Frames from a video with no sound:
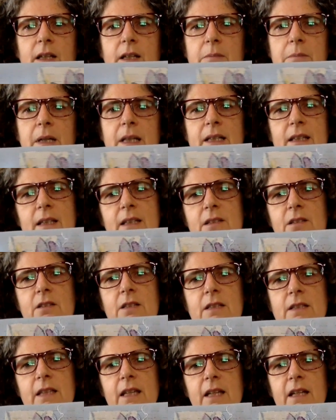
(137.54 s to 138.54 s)
but it's
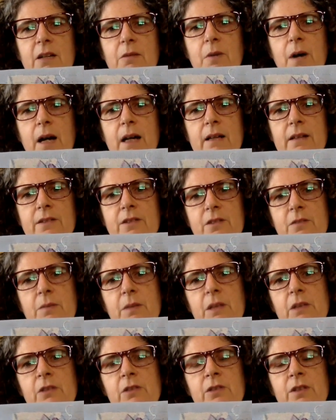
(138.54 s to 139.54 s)
gonna take a while just
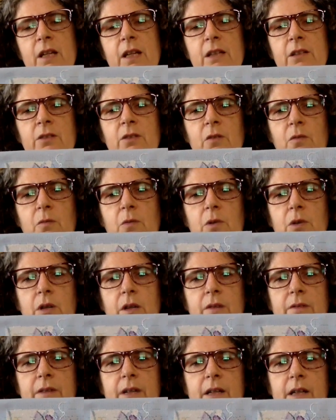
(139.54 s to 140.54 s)
because I don't work
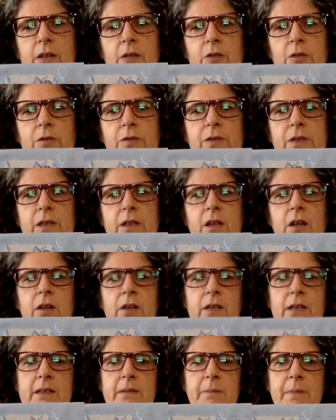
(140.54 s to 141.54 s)
very often
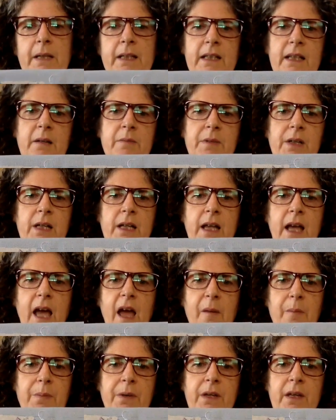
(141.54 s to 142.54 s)
on it. But I'm really
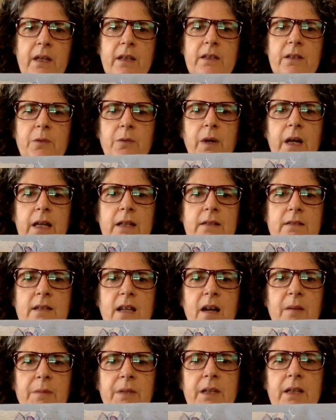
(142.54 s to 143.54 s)
happy the way it's
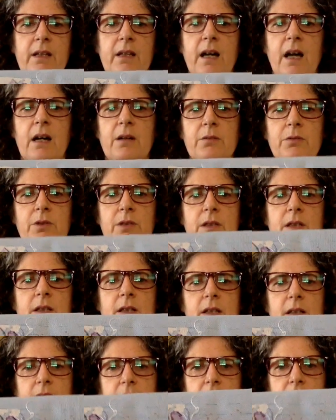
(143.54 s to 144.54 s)
coming out.
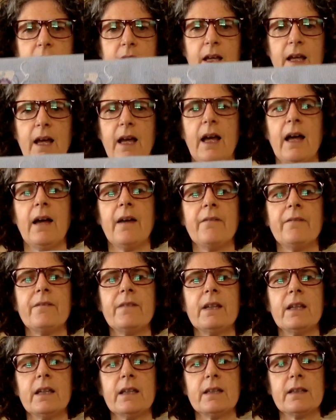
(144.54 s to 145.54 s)

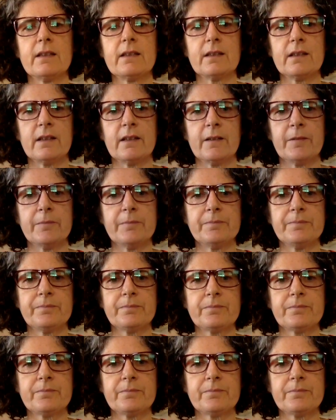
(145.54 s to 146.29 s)
The